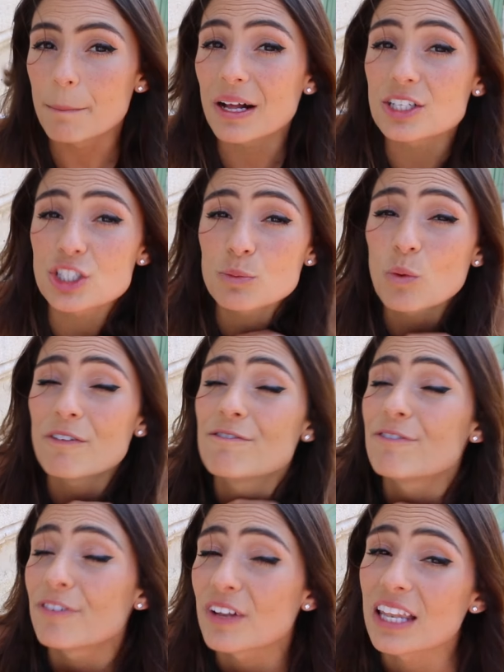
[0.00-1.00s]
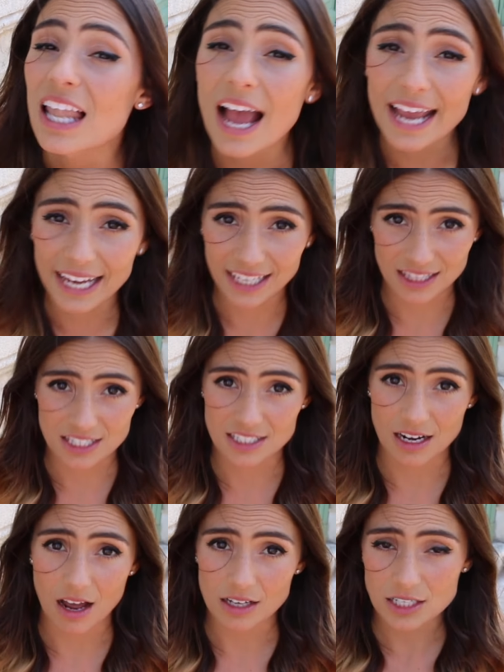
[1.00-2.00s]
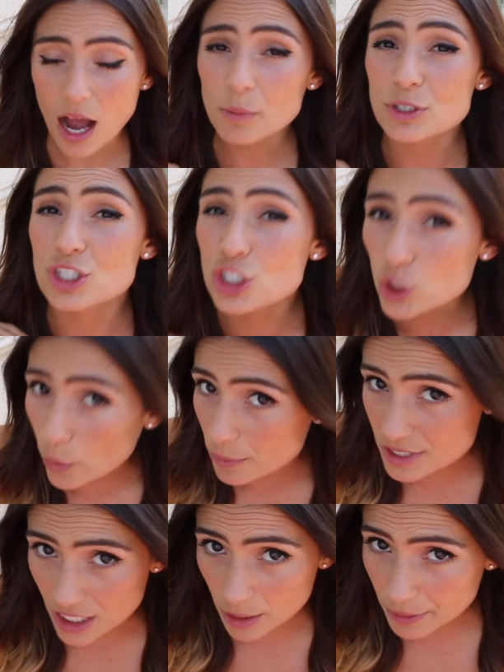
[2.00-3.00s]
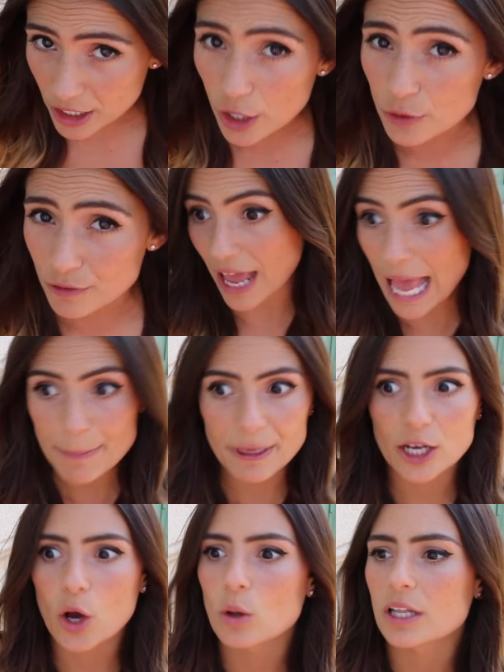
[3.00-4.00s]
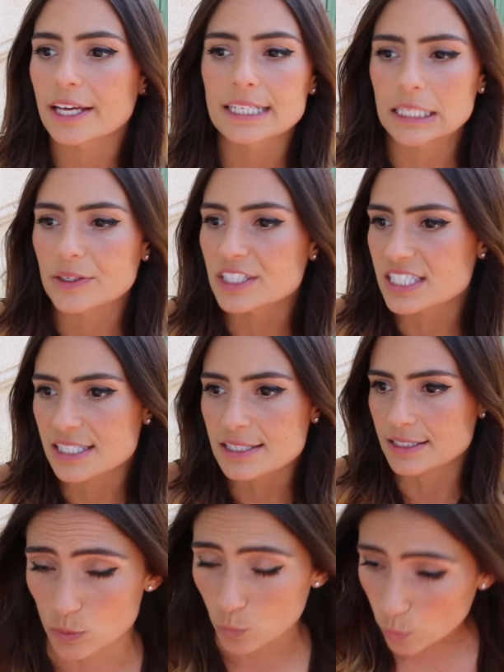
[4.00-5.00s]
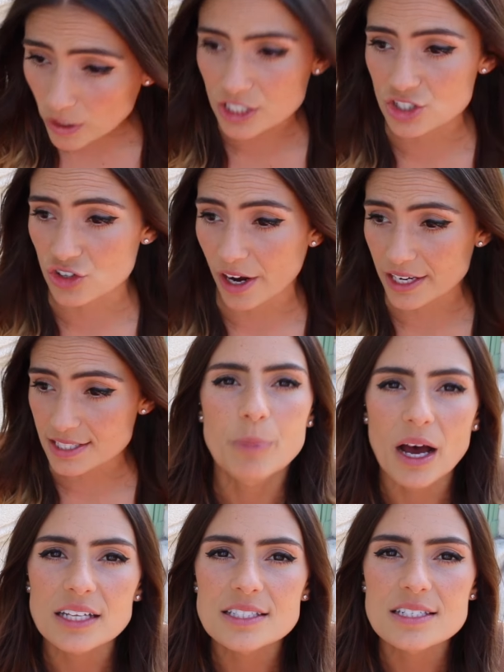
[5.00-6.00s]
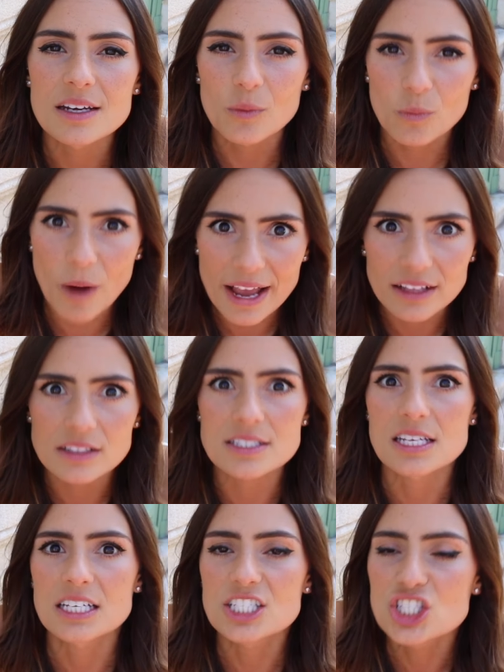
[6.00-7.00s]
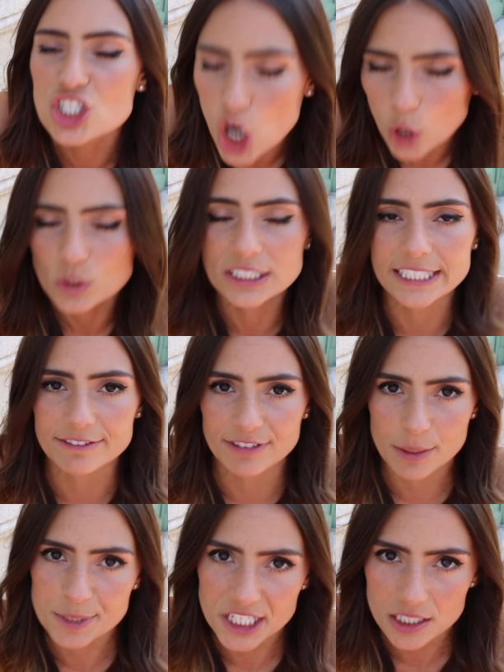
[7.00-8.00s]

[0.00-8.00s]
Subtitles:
Belgium were flying at the start. I was sure it was gonna be a load of epic goal line clearances and wonder strikes, but Wales totally flipped